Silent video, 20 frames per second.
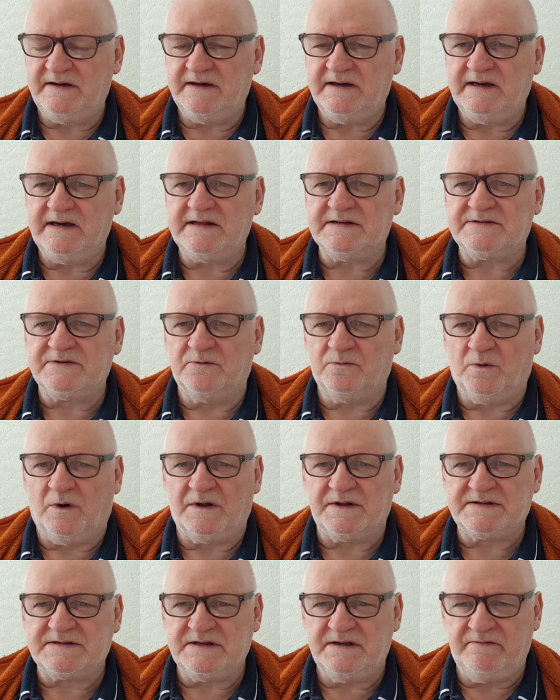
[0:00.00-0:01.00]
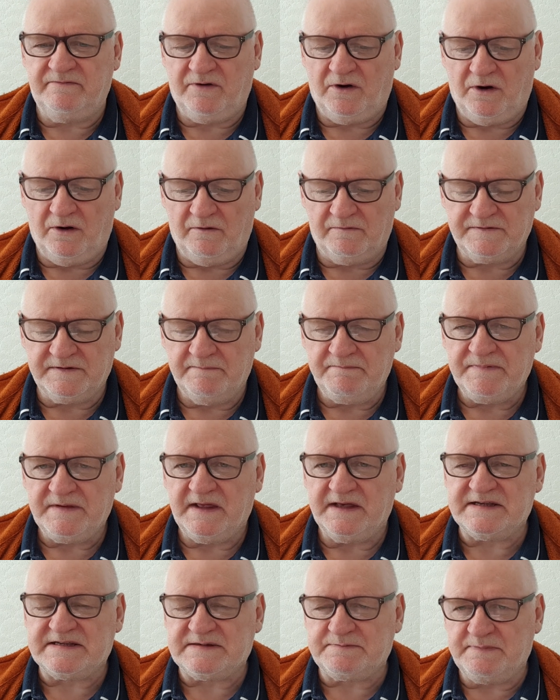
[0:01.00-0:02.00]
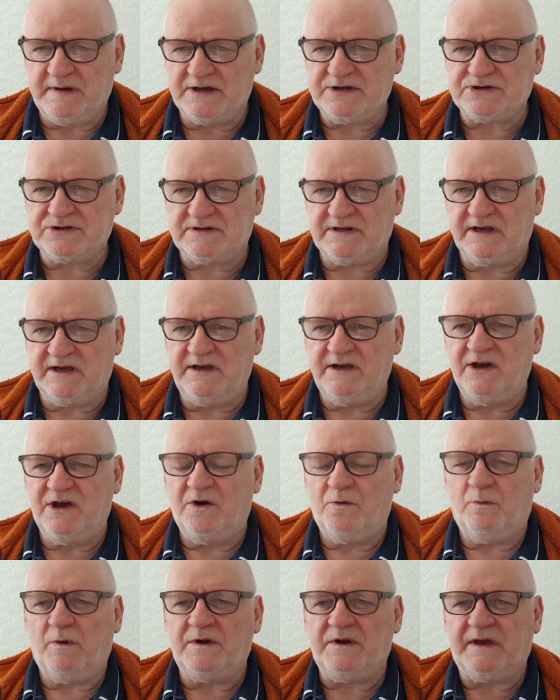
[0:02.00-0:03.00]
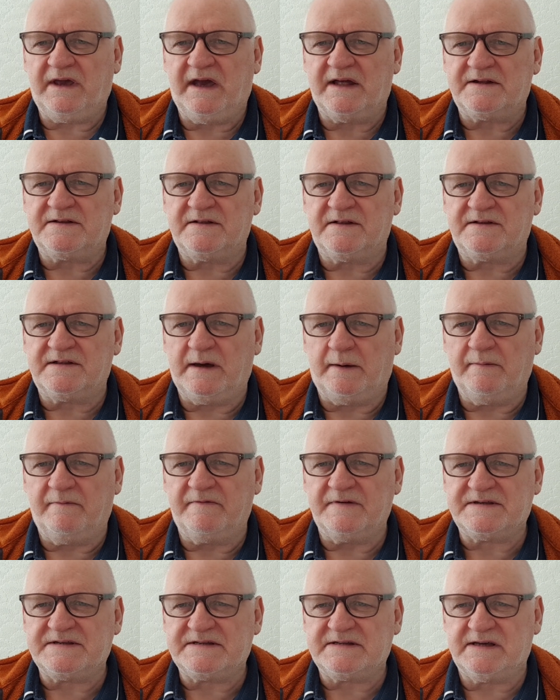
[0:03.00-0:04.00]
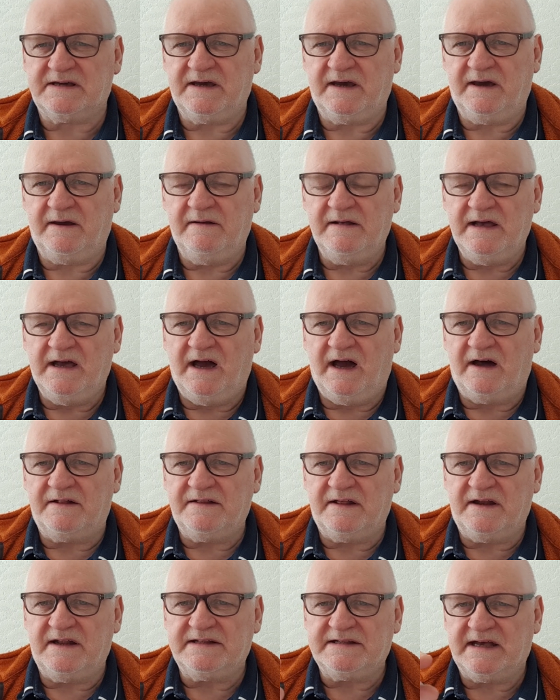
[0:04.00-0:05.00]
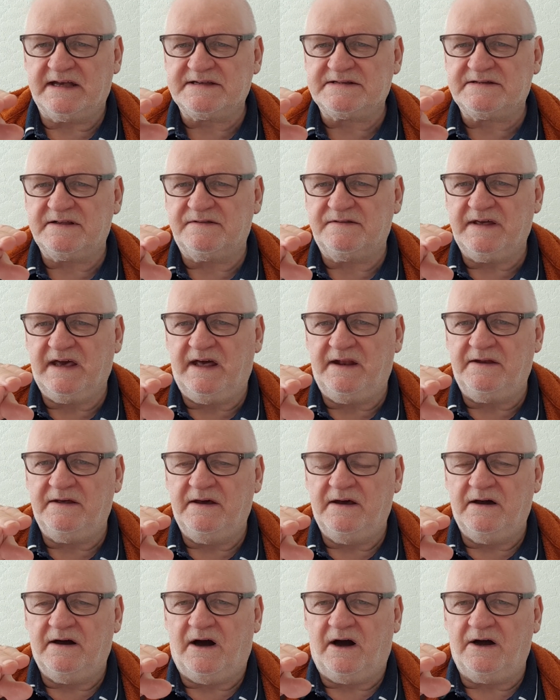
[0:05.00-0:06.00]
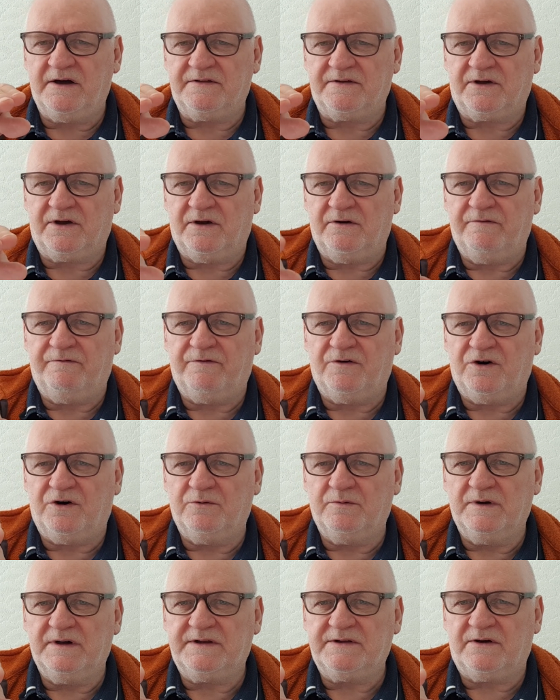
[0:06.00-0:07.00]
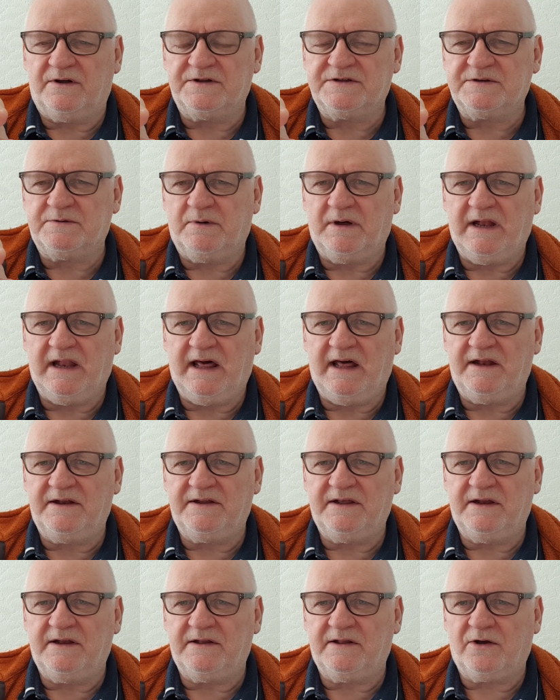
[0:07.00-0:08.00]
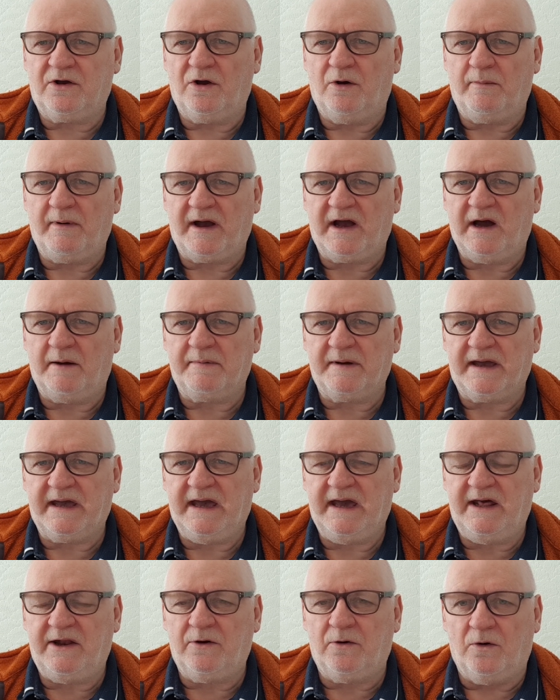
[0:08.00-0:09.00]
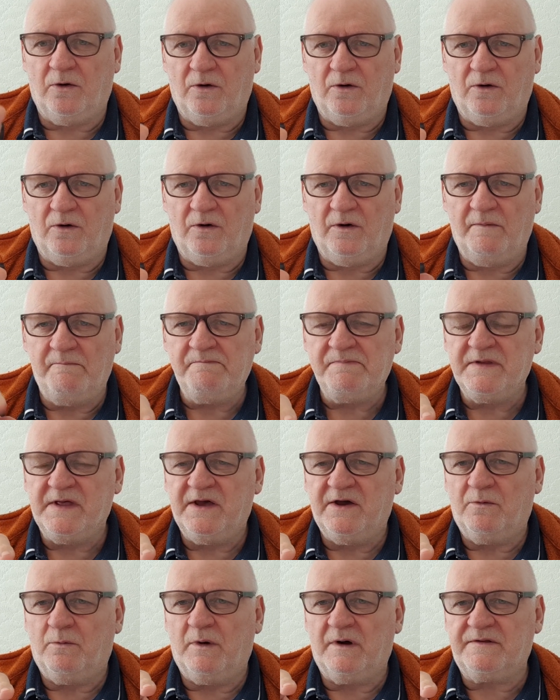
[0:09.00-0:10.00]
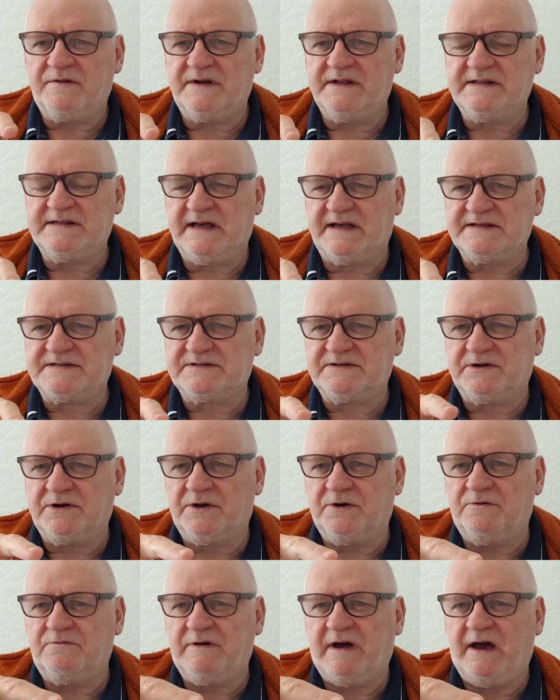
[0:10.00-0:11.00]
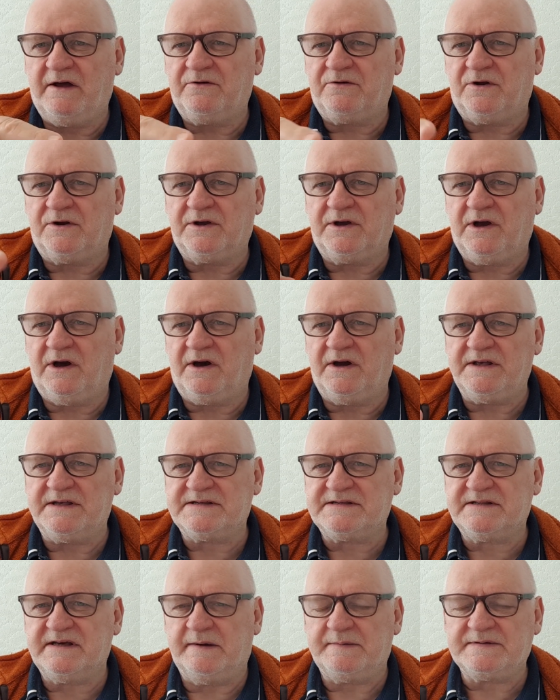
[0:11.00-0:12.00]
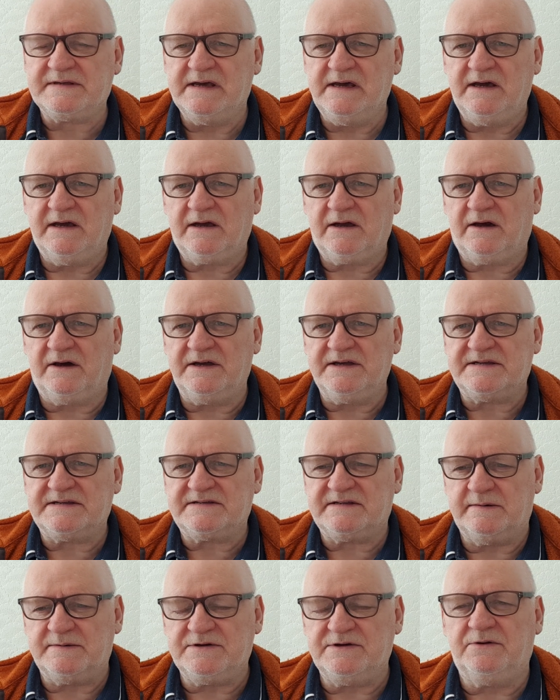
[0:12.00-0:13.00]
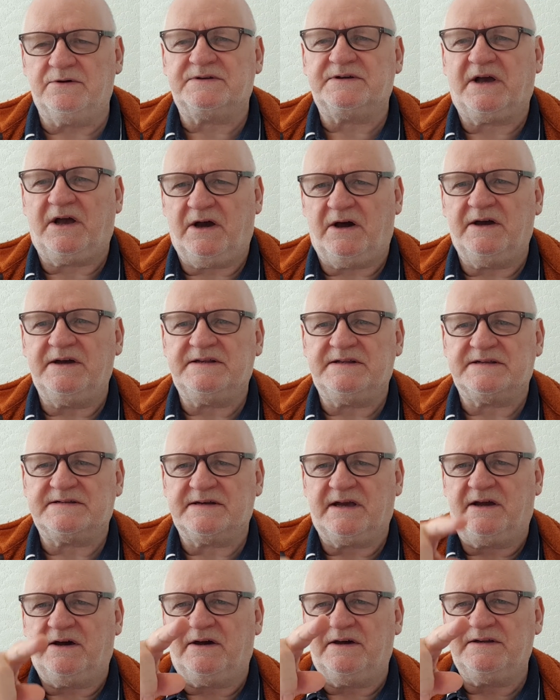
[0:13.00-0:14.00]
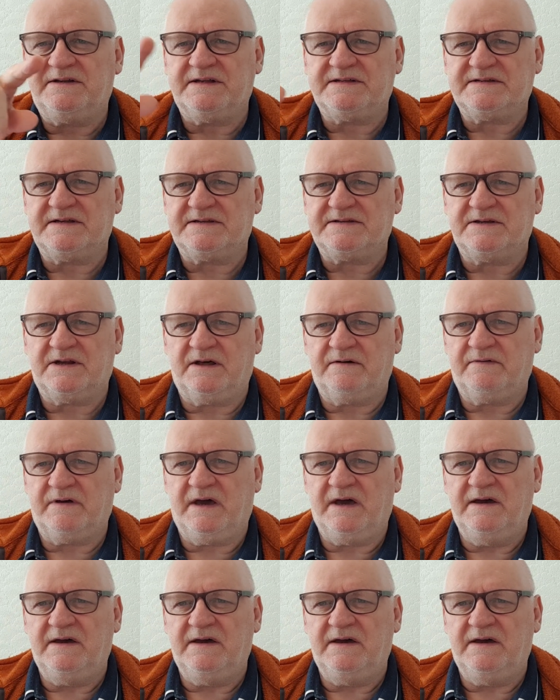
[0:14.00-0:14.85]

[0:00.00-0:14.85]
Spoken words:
into what's involved, especially when you get to the top of a stair and then it has to then either go forward onto a landing and then go back up again, or whether it has to go around on kite steps. Kite steps, you know what a kite is. A kite is a sort of